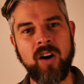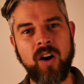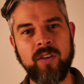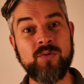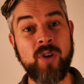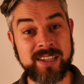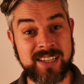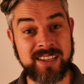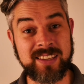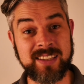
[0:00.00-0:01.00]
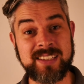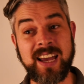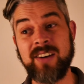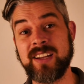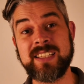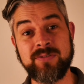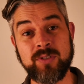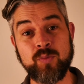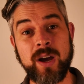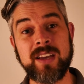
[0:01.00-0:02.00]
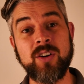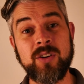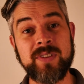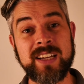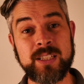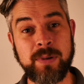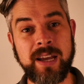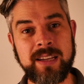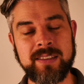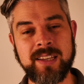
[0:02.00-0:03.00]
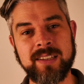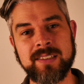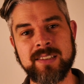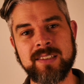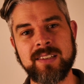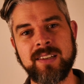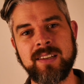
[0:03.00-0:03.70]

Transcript: of writing things down, a different way of explaining things.